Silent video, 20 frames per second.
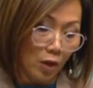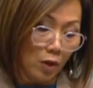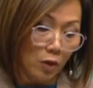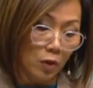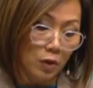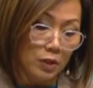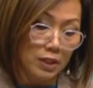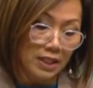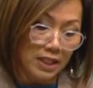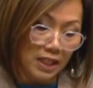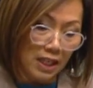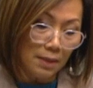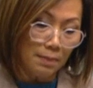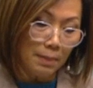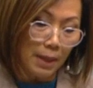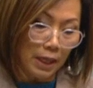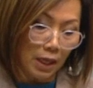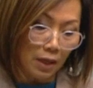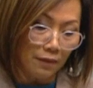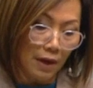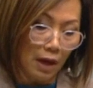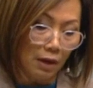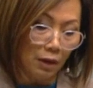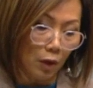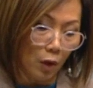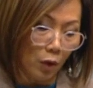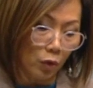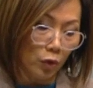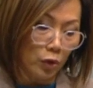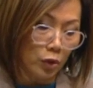could see many of our
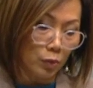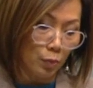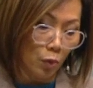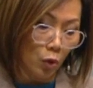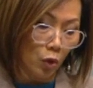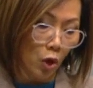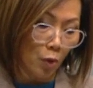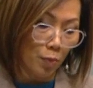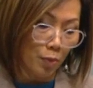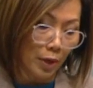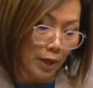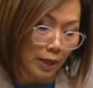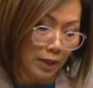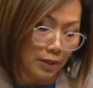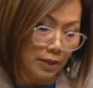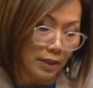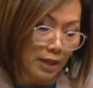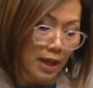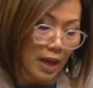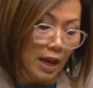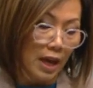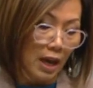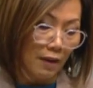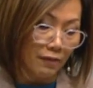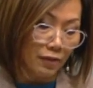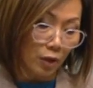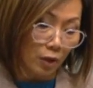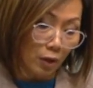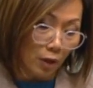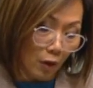local small operators have
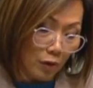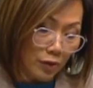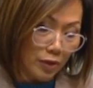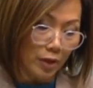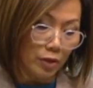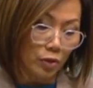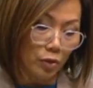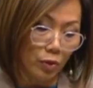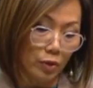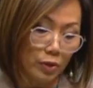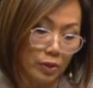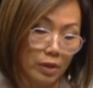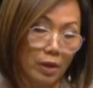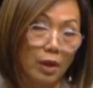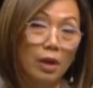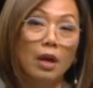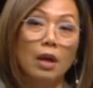to close their doors